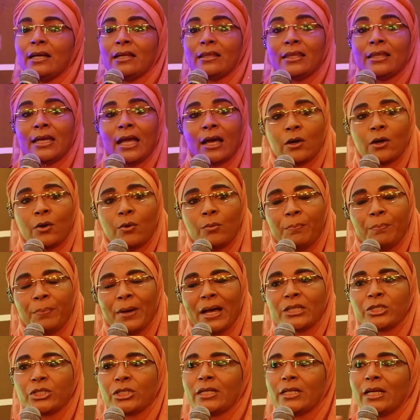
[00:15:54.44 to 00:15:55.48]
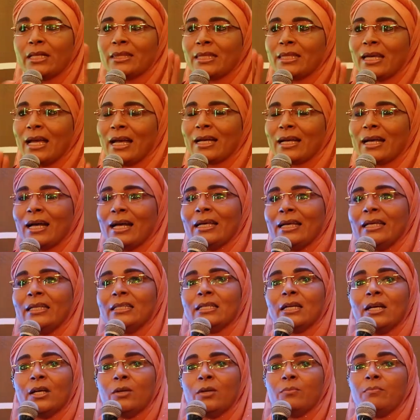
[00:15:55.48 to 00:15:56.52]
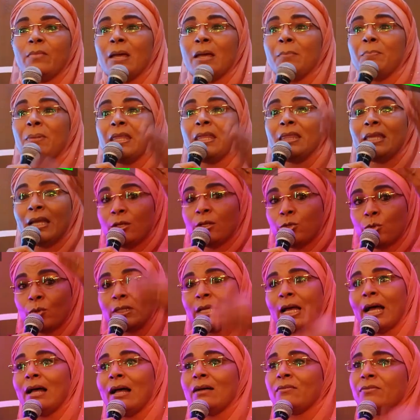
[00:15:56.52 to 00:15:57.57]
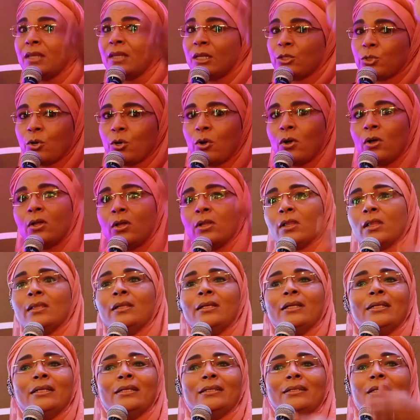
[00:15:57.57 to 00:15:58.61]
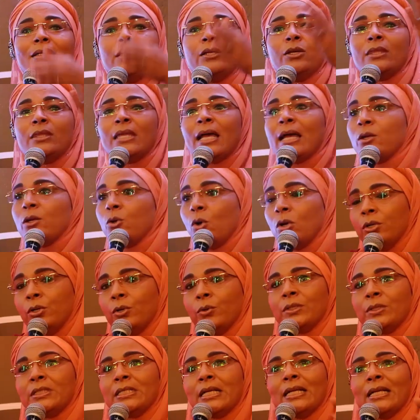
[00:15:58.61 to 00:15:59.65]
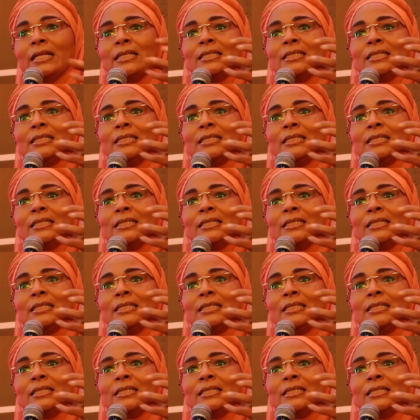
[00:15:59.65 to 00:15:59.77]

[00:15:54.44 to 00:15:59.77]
they are compassionate, they are kind. Maybe they don't have the tall, they are not loaded,